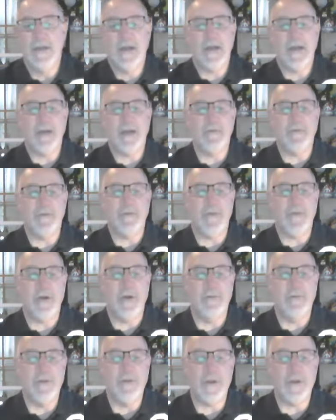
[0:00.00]
and never
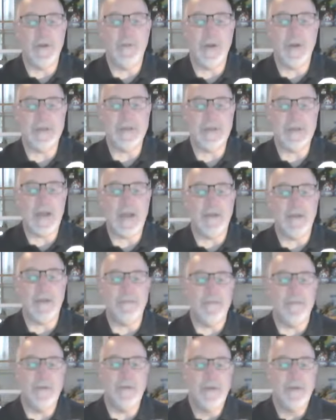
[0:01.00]
felt really quite
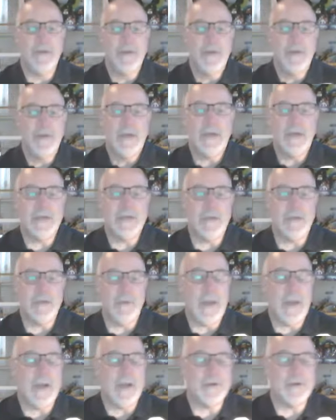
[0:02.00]
safe until
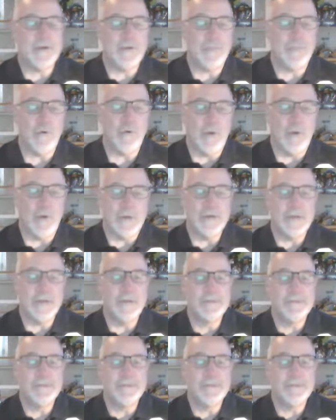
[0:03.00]
we entered port.